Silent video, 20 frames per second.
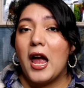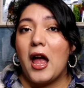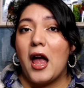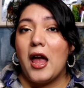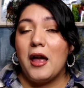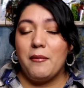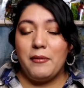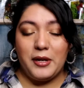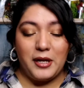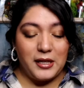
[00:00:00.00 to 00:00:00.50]

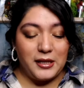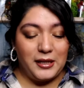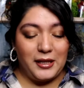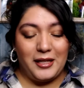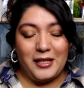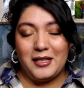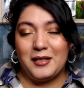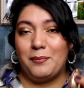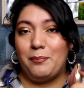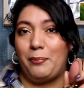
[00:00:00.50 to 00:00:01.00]
And because it
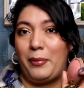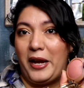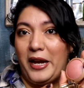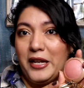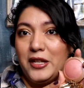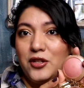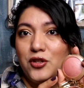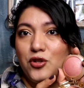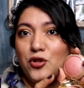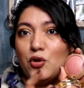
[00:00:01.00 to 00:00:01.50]
is
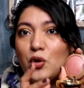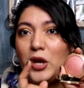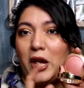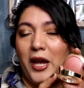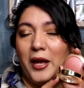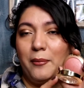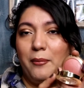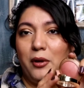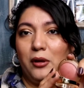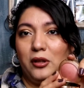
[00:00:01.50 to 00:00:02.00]
baked, you
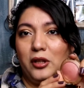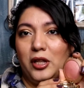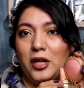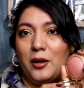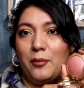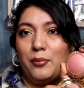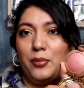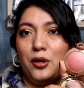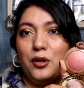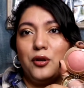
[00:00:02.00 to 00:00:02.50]
can build it
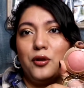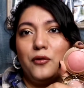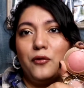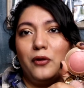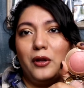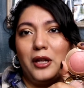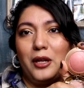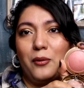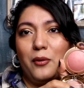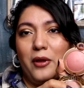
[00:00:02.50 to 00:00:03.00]
up
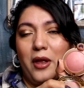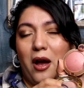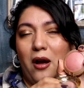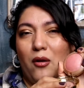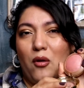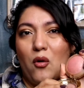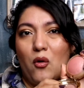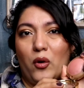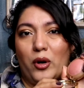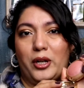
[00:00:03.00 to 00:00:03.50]
beautifully
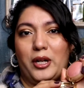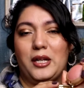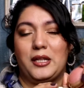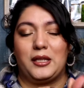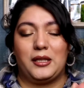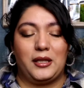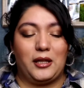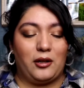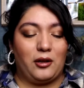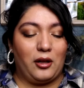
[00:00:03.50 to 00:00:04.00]
without going
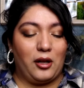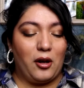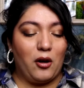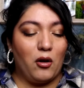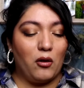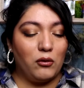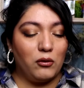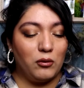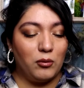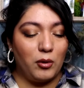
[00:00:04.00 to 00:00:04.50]
necessarily
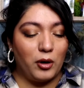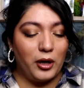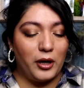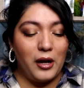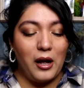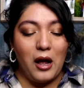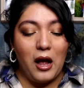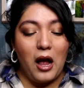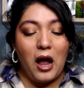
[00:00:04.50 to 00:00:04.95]
overboard.